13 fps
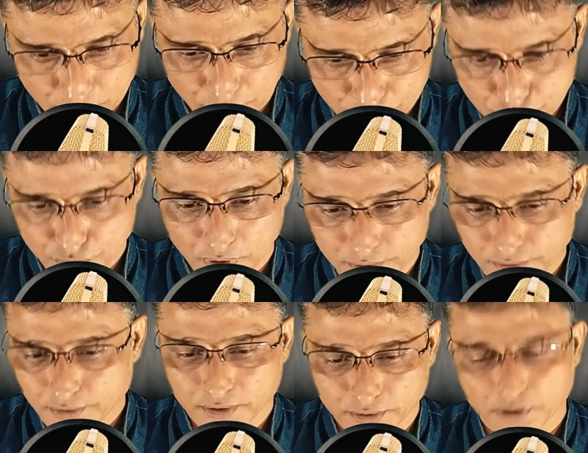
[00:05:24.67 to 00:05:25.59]
going to
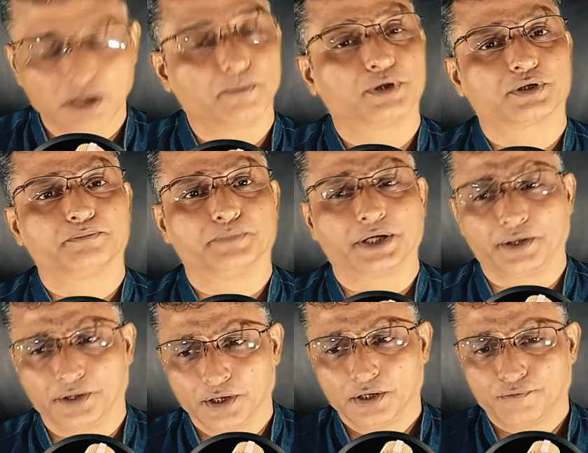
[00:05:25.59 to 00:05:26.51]
earn a good amount of
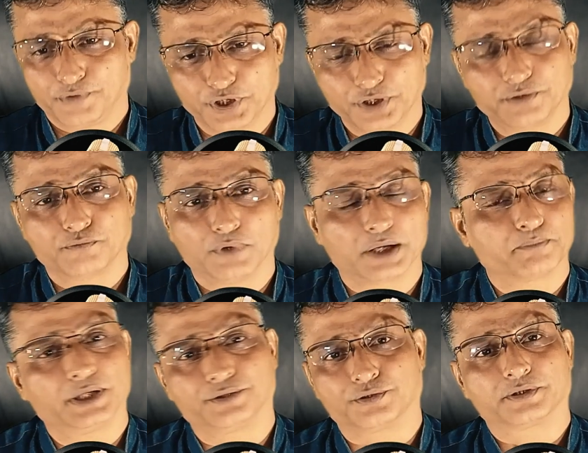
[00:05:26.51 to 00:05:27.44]
money within
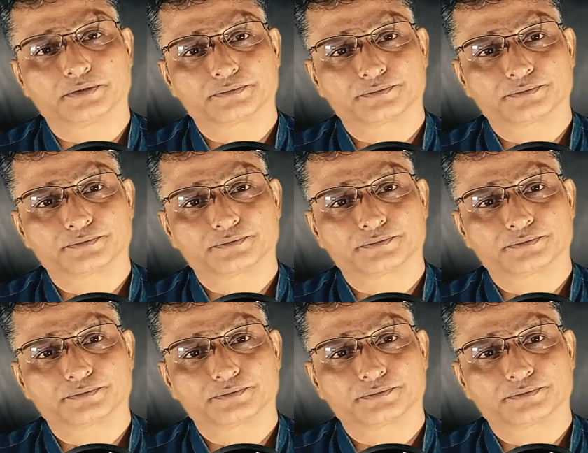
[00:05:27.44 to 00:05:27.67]
1 month.